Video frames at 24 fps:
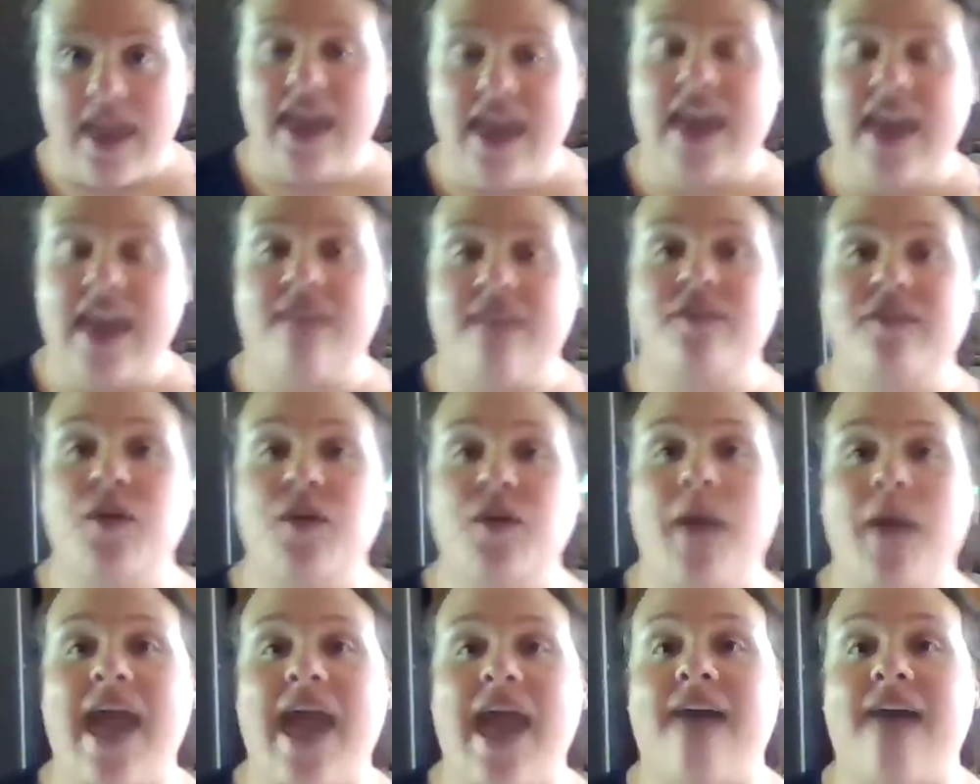If you
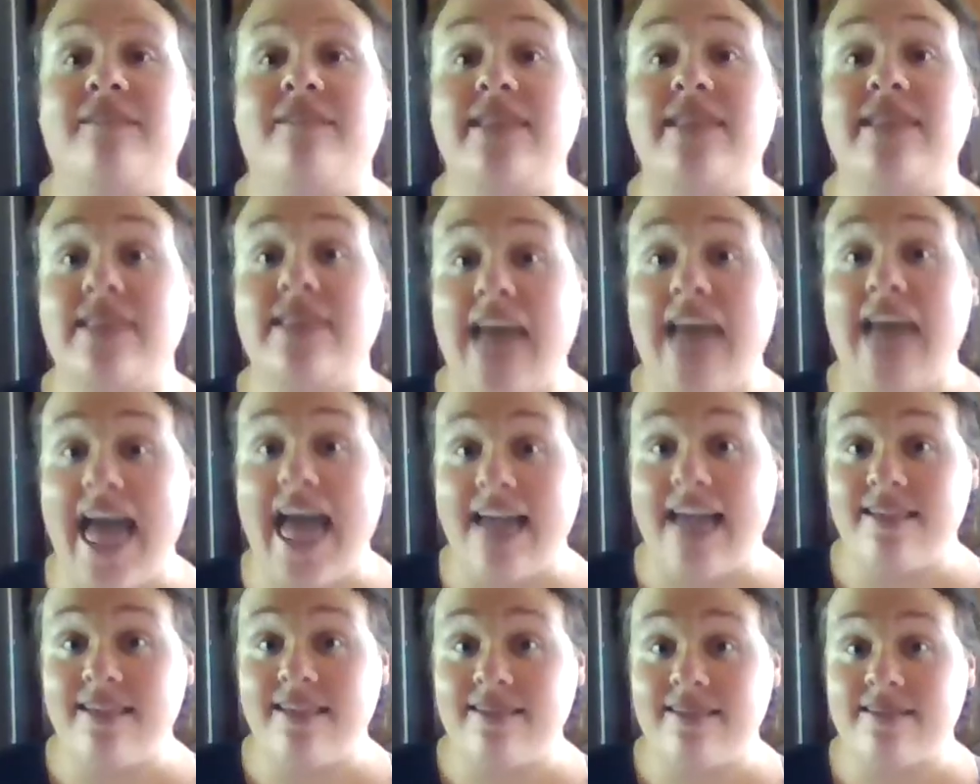have
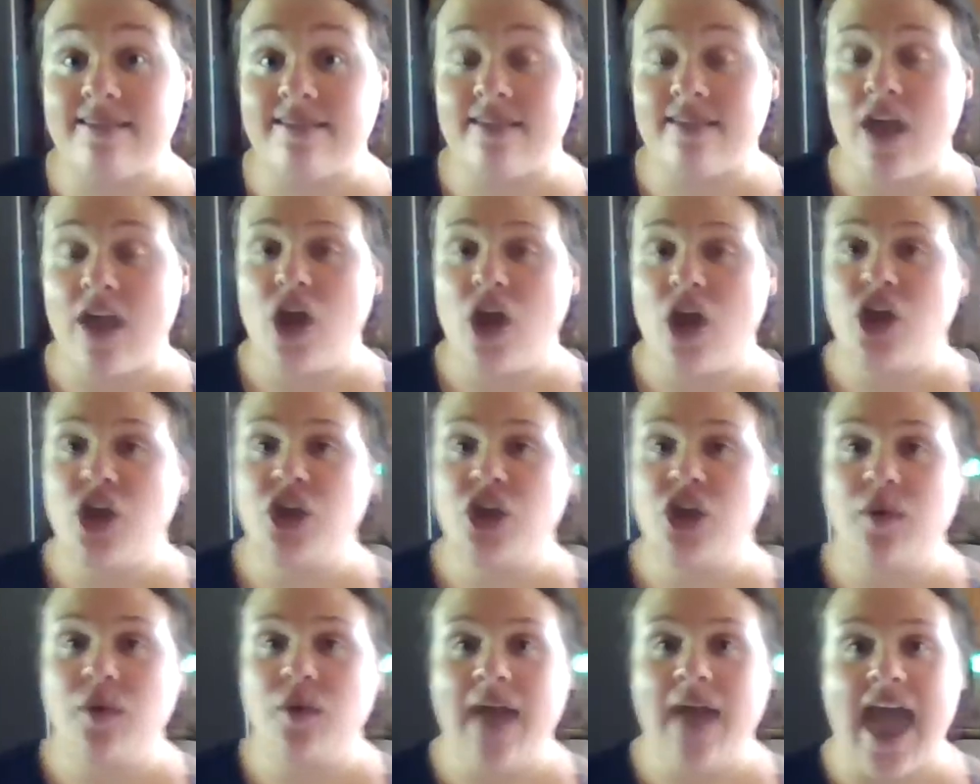less,
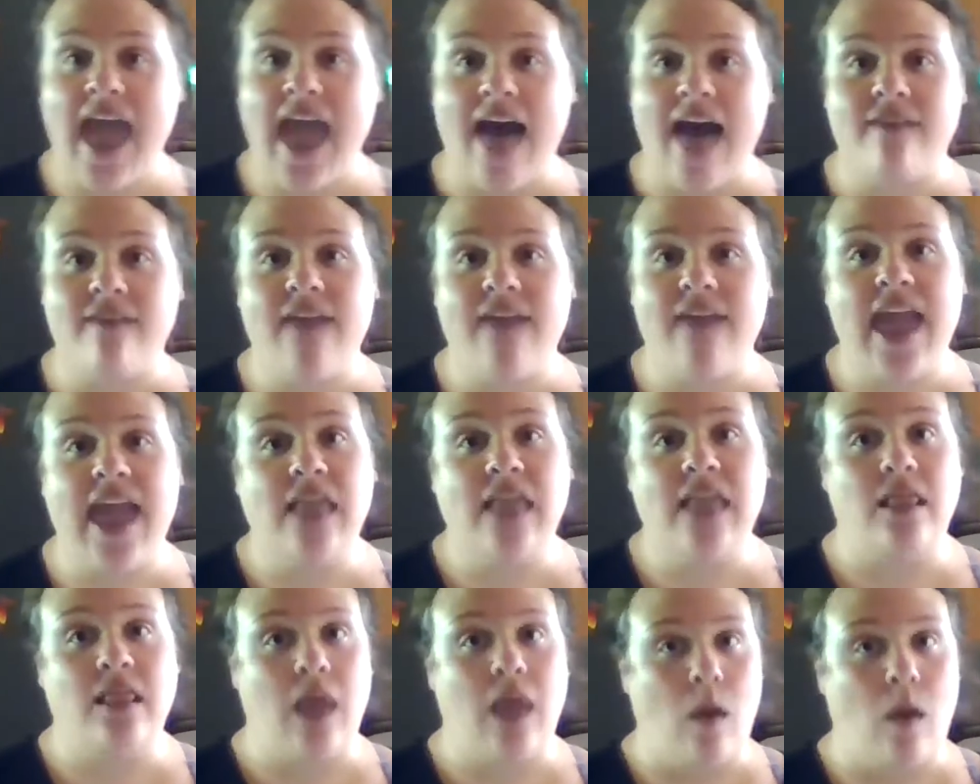you have a
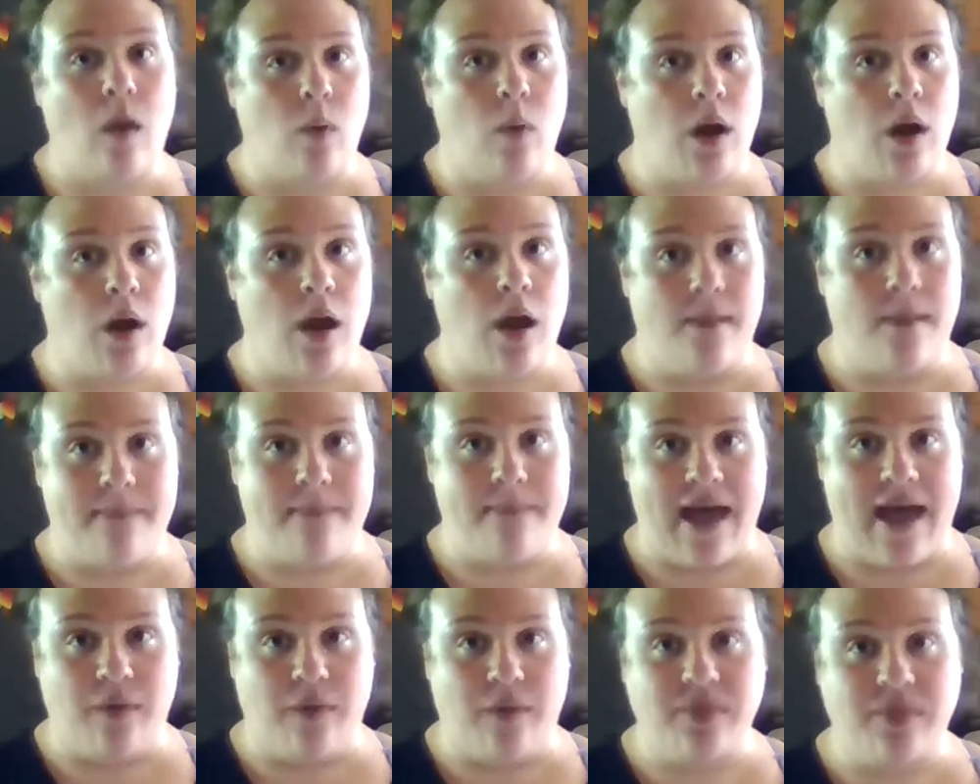lower
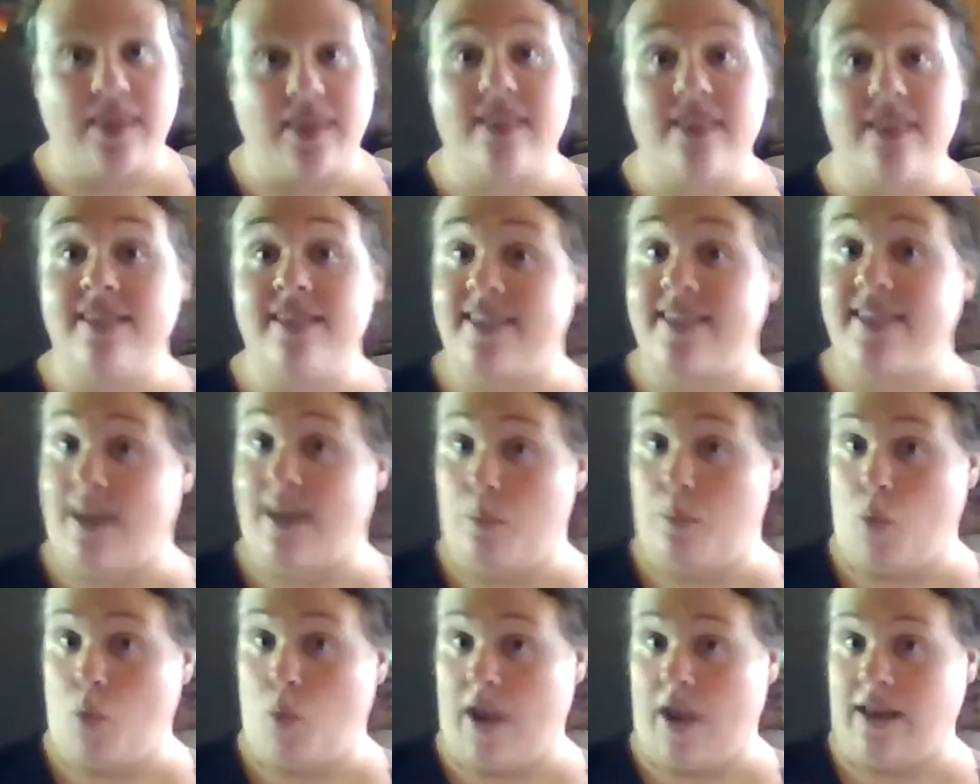amount than
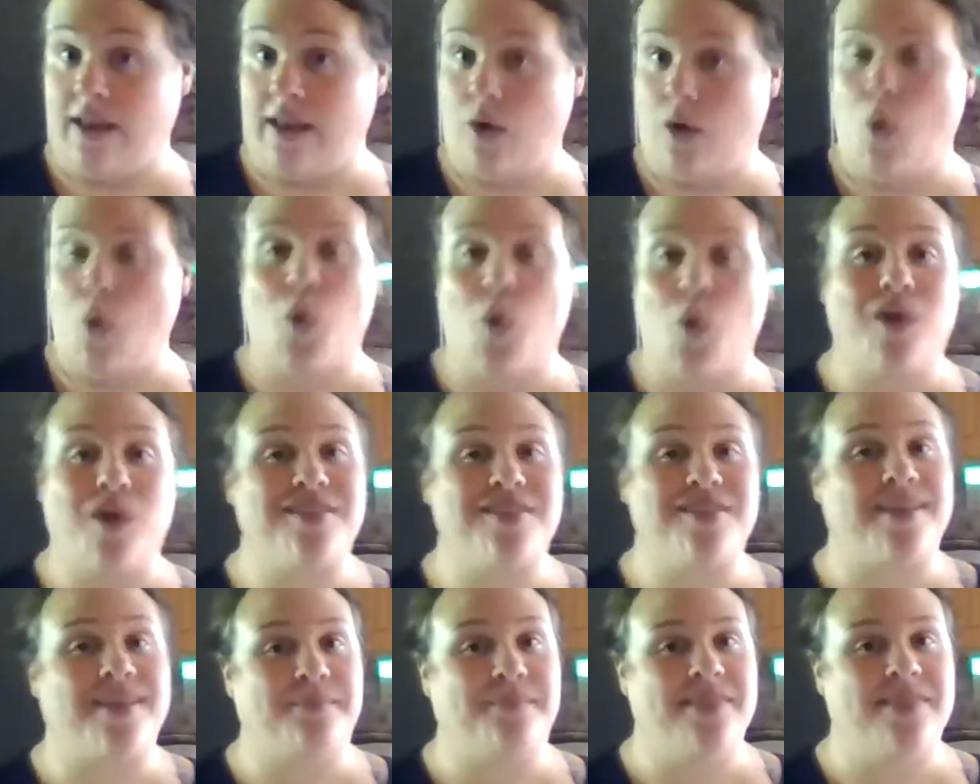someone or
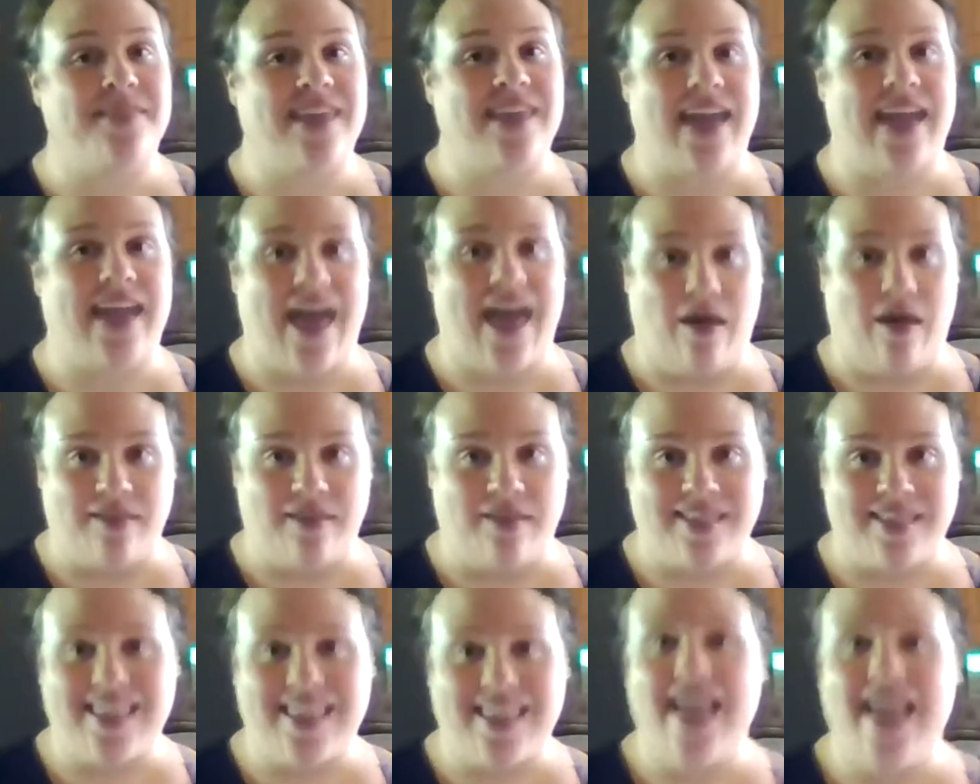something
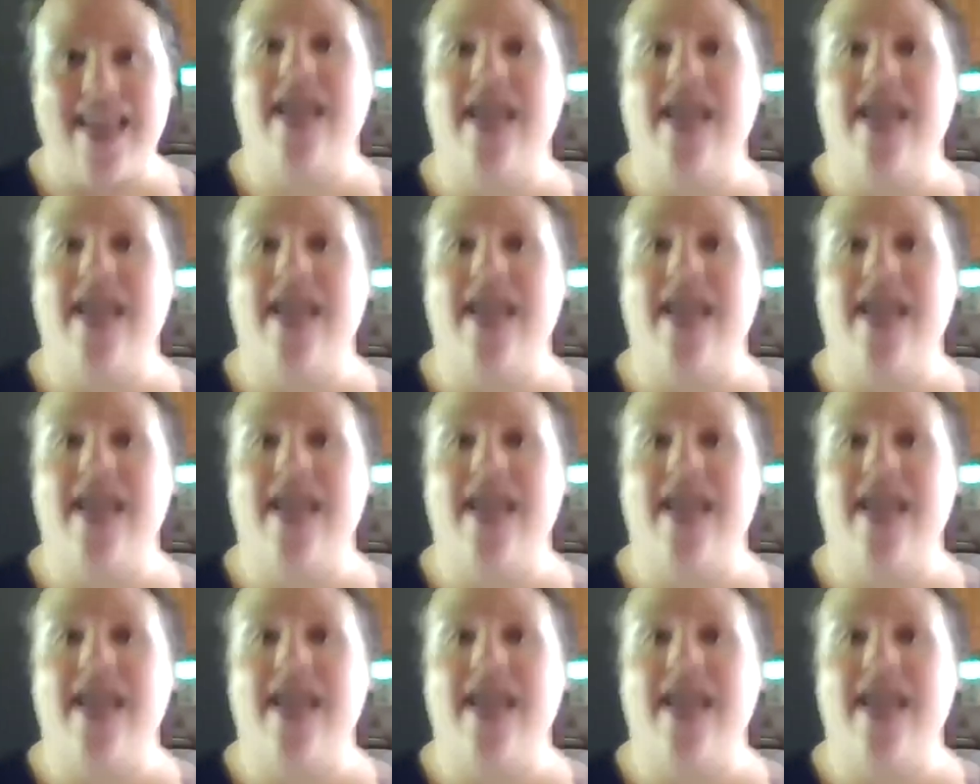else.